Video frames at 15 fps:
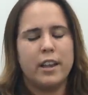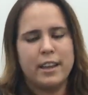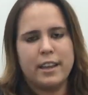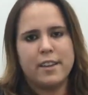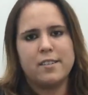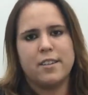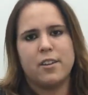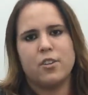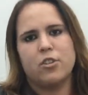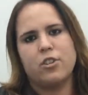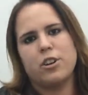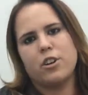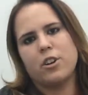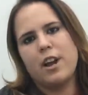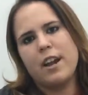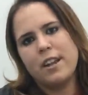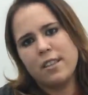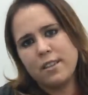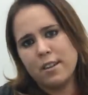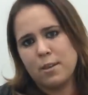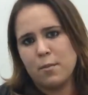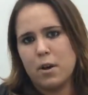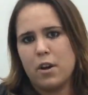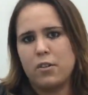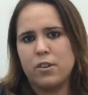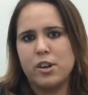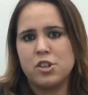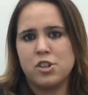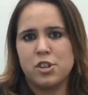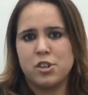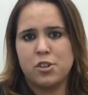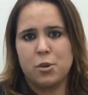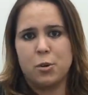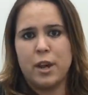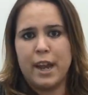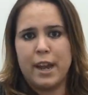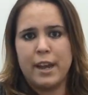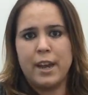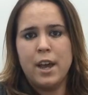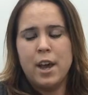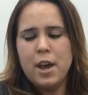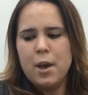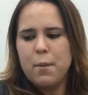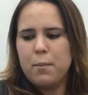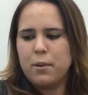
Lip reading: Like I said earlier, anything in moderation is okay,